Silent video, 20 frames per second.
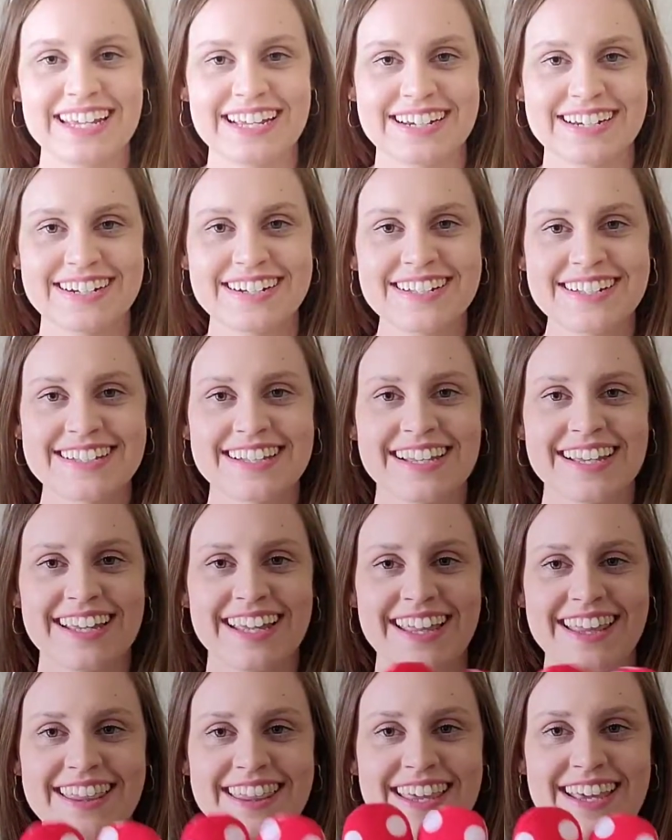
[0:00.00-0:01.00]
ears.
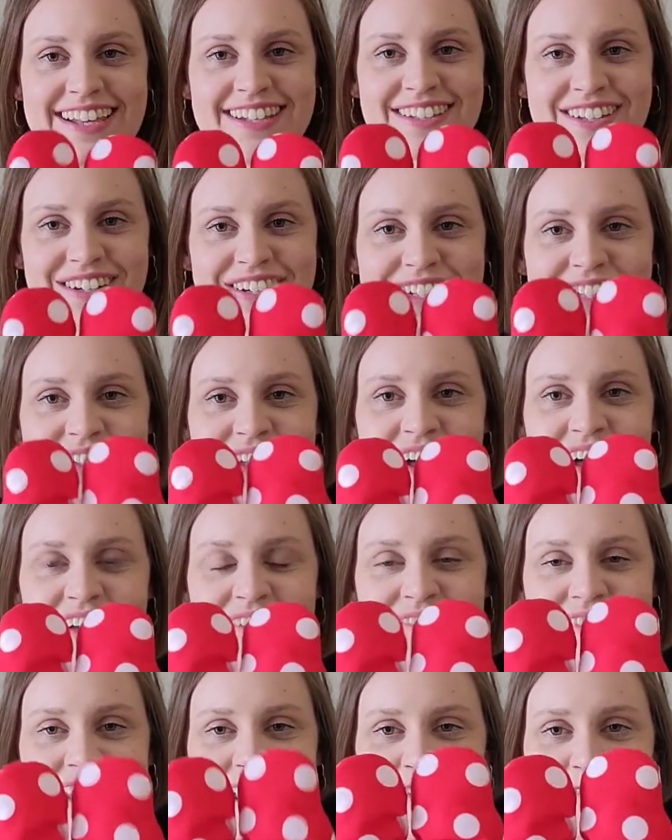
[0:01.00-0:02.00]
These are
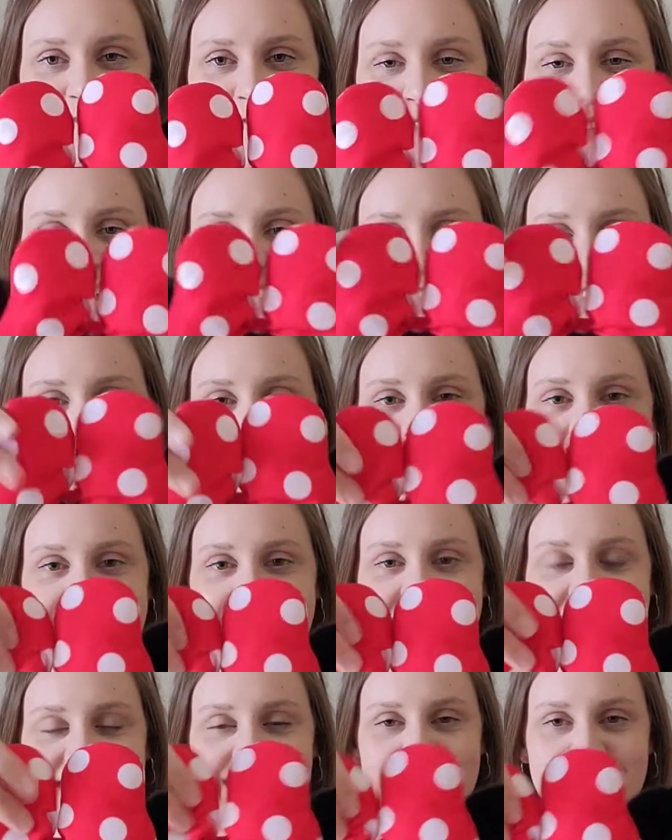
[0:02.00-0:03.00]
soft and fluffy
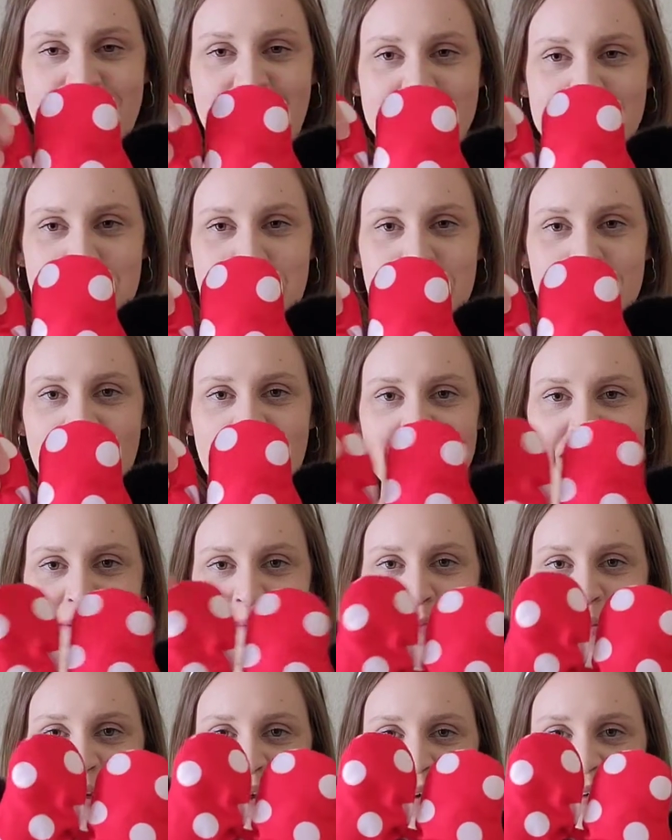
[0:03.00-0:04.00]
and they've got the plush
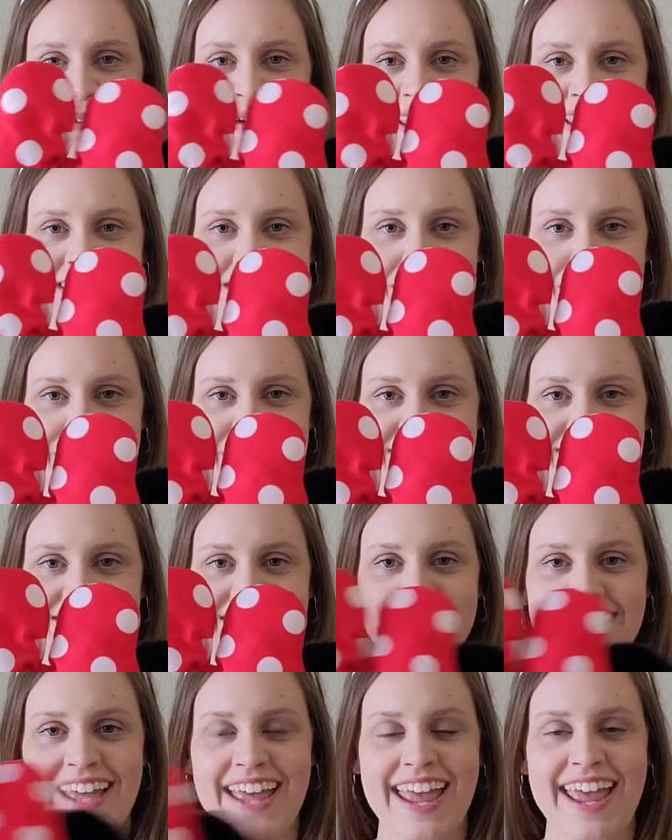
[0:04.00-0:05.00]
bow in the
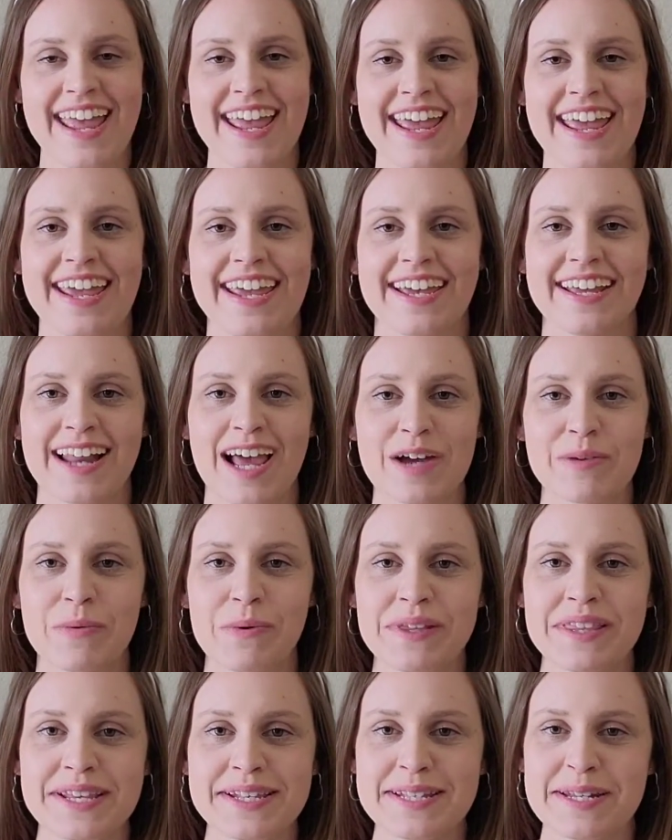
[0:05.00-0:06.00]
middle. And I
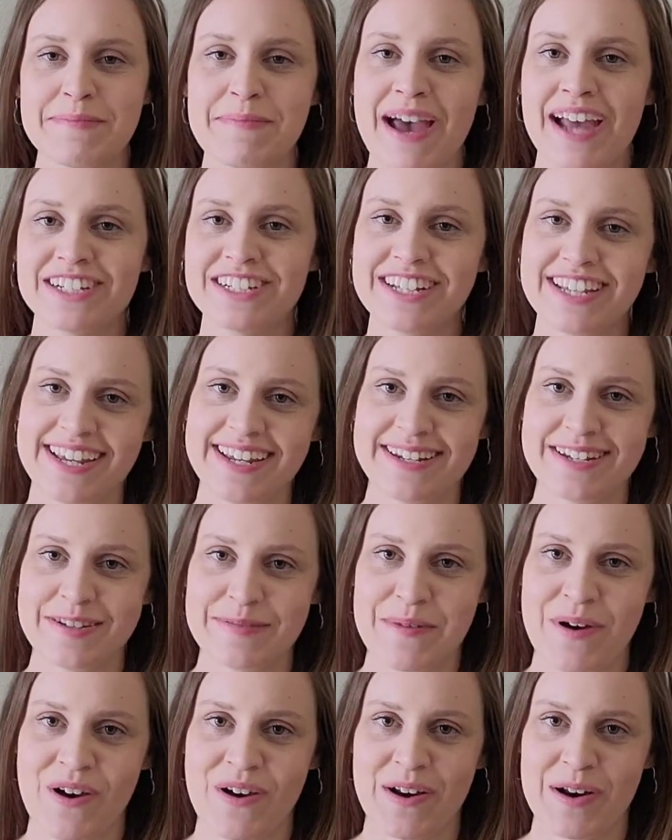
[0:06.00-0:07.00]
wore these to Magic
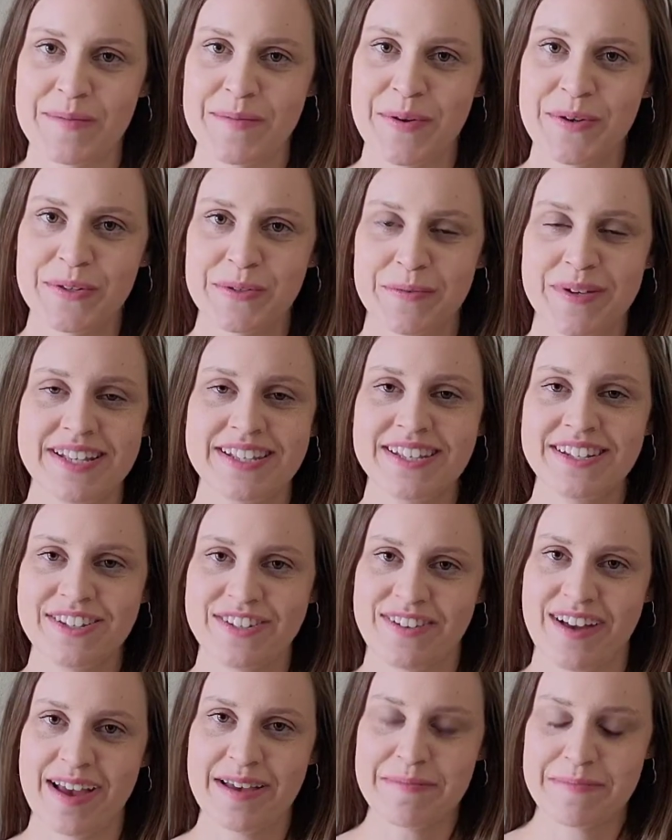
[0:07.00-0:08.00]
Kingdom on our most recent
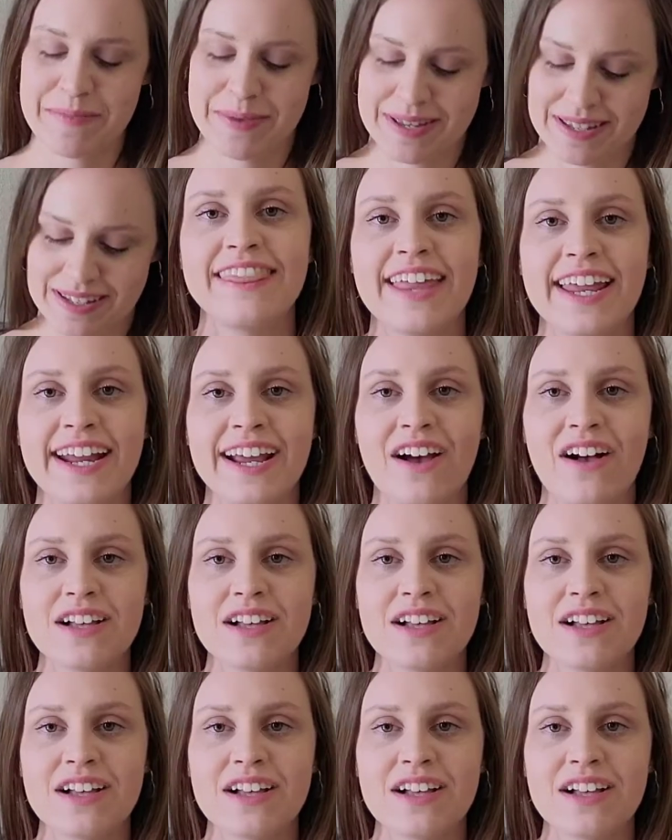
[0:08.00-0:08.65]
trip. Then I